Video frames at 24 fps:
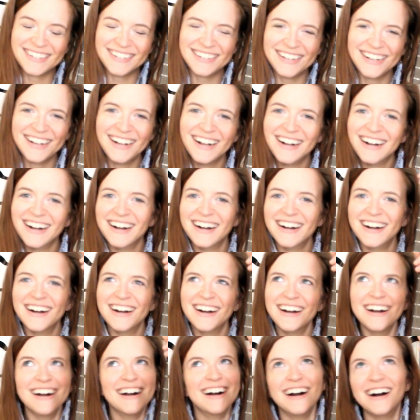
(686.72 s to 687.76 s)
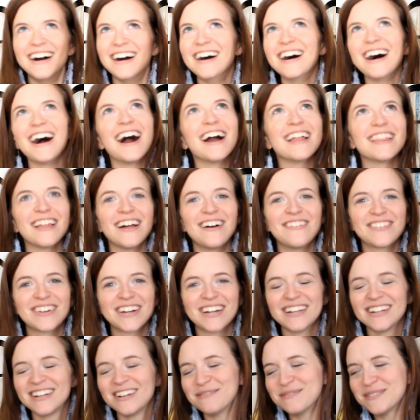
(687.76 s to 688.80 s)
I love
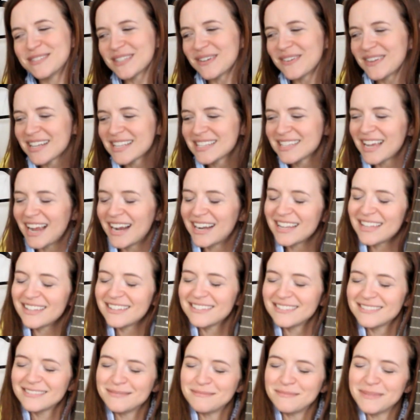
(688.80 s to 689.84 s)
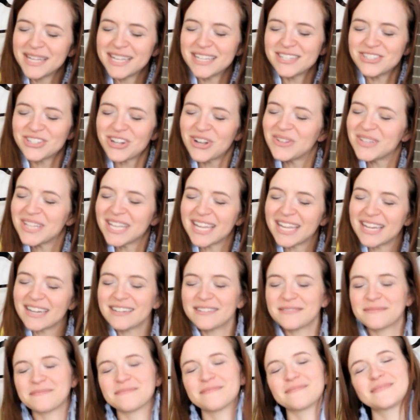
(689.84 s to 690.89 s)
her. I'm so excited. Me and
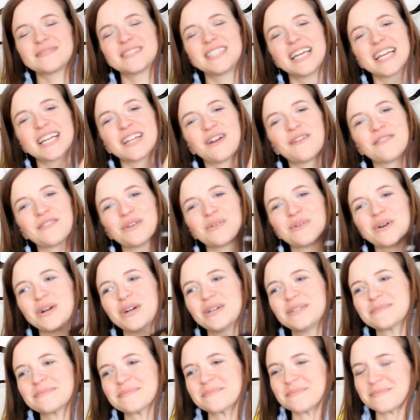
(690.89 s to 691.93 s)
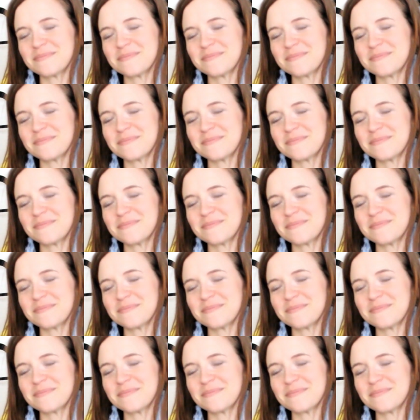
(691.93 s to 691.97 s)
Jolene taking over the world.